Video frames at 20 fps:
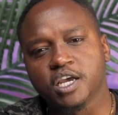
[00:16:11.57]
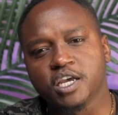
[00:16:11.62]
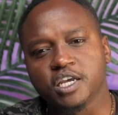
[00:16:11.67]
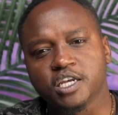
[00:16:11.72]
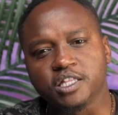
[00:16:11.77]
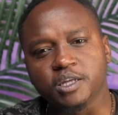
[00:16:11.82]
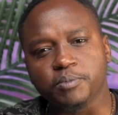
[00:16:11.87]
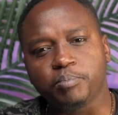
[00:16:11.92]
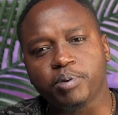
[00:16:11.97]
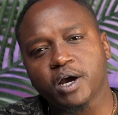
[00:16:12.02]

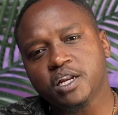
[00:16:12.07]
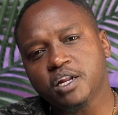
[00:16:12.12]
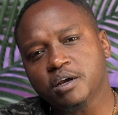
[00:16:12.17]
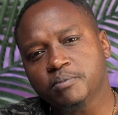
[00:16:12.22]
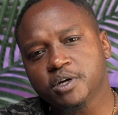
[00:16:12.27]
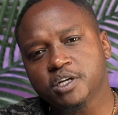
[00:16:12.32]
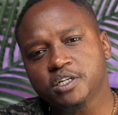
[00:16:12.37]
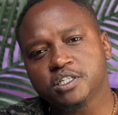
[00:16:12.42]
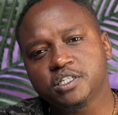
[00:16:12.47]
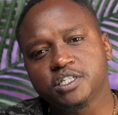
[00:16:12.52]
the
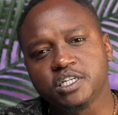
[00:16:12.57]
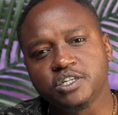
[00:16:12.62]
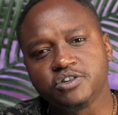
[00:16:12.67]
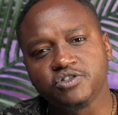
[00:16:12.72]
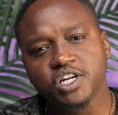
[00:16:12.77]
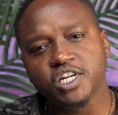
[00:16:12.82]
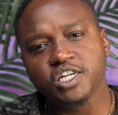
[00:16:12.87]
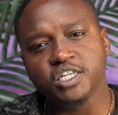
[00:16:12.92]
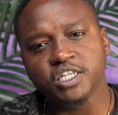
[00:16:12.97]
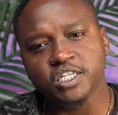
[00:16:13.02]
parliament
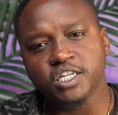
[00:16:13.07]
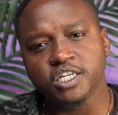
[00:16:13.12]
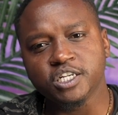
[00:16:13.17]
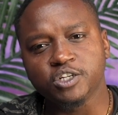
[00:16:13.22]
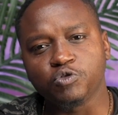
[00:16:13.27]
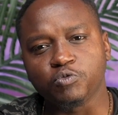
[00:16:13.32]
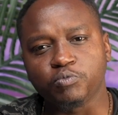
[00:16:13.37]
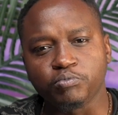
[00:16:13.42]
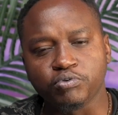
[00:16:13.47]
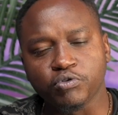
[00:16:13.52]
really needed
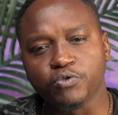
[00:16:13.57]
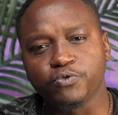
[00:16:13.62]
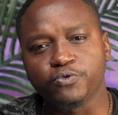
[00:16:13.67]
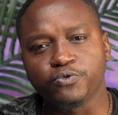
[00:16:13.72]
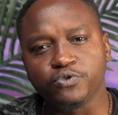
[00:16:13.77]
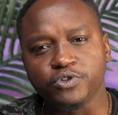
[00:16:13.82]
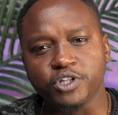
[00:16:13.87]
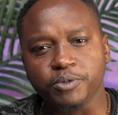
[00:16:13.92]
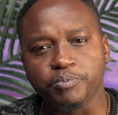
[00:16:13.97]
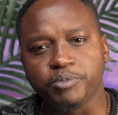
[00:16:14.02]
to prove
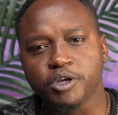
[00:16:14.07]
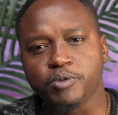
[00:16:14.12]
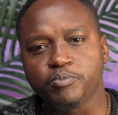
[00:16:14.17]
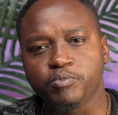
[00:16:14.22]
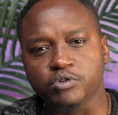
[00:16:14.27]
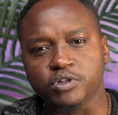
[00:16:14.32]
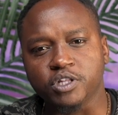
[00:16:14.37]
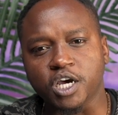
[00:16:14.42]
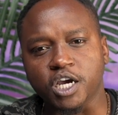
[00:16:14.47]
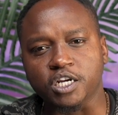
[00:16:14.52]
to the
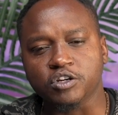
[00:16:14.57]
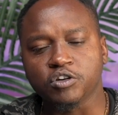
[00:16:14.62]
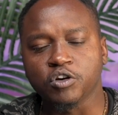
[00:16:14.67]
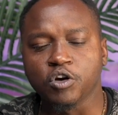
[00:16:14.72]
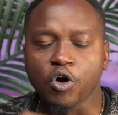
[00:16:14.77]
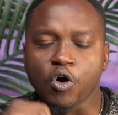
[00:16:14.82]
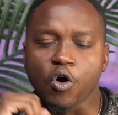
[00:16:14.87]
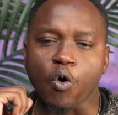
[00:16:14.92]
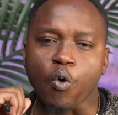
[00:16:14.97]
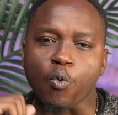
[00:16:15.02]
people that
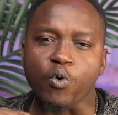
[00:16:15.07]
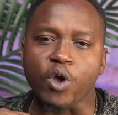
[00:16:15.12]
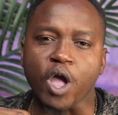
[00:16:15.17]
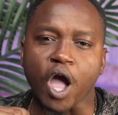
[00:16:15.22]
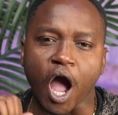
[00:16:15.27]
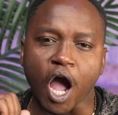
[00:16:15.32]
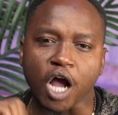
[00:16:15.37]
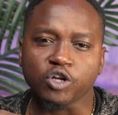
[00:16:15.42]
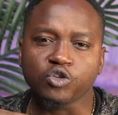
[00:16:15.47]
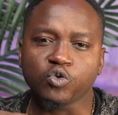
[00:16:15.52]
we are
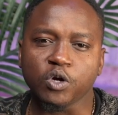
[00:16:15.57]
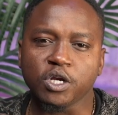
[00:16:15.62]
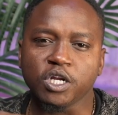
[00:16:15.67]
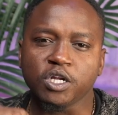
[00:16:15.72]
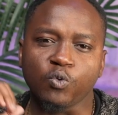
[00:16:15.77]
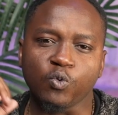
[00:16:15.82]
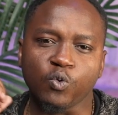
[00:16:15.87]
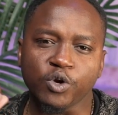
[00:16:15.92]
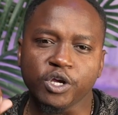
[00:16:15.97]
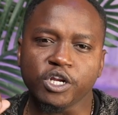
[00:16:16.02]
actually
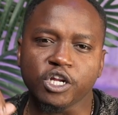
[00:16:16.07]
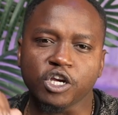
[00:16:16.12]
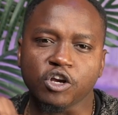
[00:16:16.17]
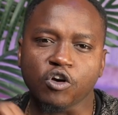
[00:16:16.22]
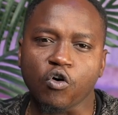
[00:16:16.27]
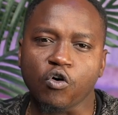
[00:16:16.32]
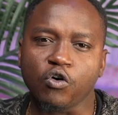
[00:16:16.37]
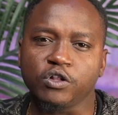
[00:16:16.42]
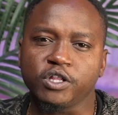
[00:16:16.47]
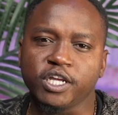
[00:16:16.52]
winning
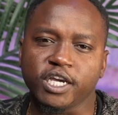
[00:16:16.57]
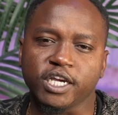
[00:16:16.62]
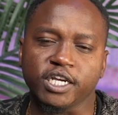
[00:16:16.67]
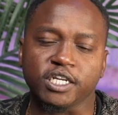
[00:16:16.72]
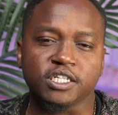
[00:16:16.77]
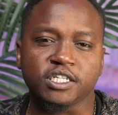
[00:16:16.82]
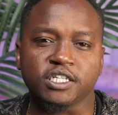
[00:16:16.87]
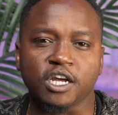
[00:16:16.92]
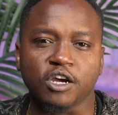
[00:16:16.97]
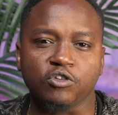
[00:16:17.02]
all the
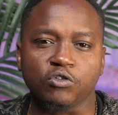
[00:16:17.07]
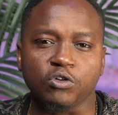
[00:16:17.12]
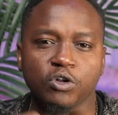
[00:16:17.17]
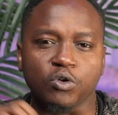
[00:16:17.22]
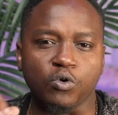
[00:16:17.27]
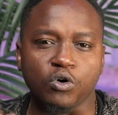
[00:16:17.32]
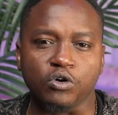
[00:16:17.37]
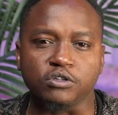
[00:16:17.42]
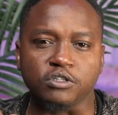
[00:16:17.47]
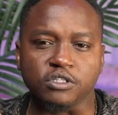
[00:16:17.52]
external
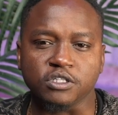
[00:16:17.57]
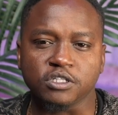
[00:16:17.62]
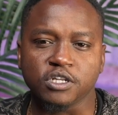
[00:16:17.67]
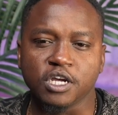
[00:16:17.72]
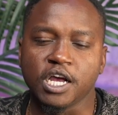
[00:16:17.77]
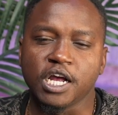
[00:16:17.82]
wars.